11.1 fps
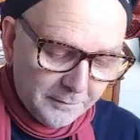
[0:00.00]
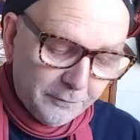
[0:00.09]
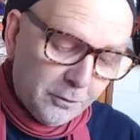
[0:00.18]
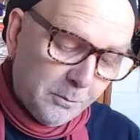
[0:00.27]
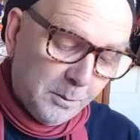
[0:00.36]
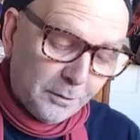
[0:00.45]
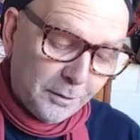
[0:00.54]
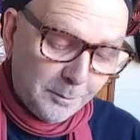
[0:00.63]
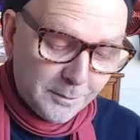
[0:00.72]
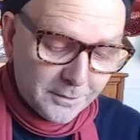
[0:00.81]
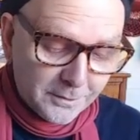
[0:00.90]
former
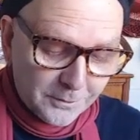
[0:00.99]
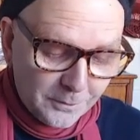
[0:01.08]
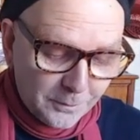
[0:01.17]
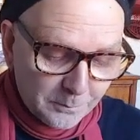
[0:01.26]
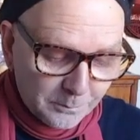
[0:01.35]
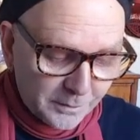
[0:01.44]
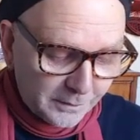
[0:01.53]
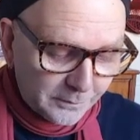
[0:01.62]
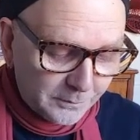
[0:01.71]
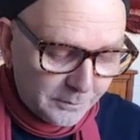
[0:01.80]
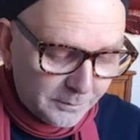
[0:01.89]
Prime Minister Gordon Brown,
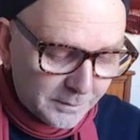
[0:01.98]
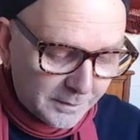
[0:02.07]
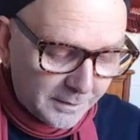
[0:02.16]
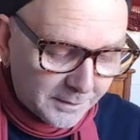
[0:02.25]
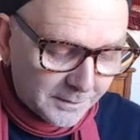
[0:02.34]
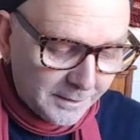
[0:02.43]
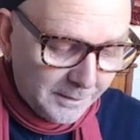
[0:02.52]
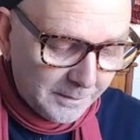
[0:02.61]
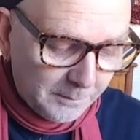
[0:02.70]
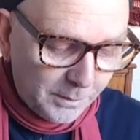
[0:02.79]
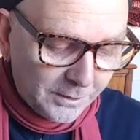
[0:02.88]
who always asks
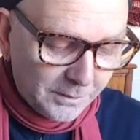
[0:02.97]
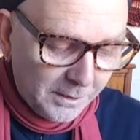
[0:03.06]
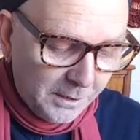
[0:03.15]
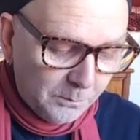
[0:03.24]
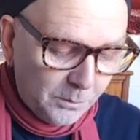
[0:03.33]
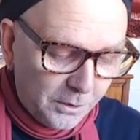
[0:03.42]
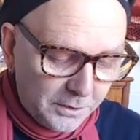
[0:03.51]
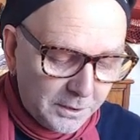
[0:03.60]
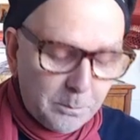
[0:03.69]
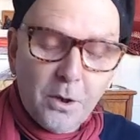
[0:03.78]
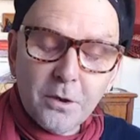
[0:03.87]
about what are
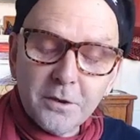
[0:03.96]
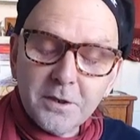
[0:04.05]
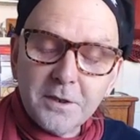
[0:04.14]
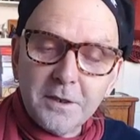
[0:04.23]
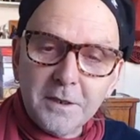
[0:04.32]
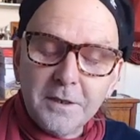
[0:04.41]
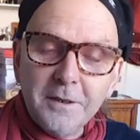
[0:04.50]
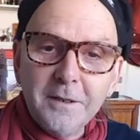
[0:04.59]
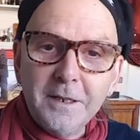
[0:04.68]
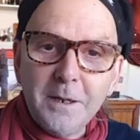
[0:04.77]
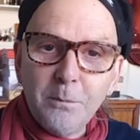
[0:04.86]
the policy
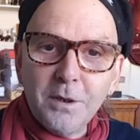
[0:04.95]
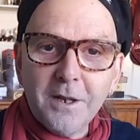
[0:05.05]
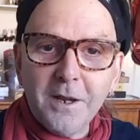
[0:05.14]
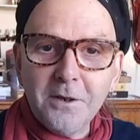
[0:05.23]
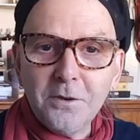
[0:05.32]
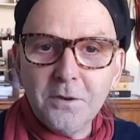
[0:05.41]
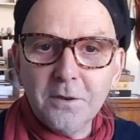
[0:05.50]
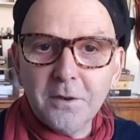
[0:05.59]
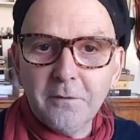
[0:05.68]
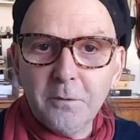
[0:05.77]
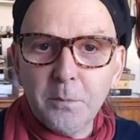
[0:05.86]
implications
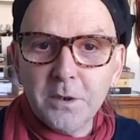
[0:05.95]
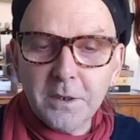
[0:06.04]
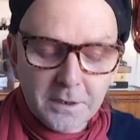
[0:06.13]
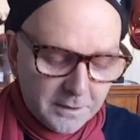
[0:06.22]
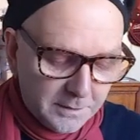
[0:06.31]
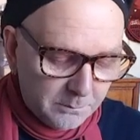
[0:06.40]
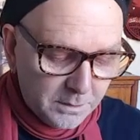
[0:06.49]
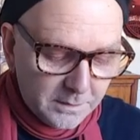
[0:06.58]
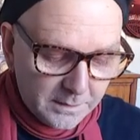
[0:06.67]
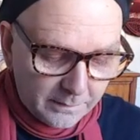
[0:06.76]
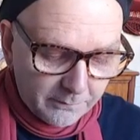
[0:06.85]
of a particular
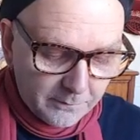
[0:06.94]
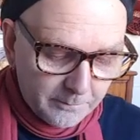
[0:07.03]
belief.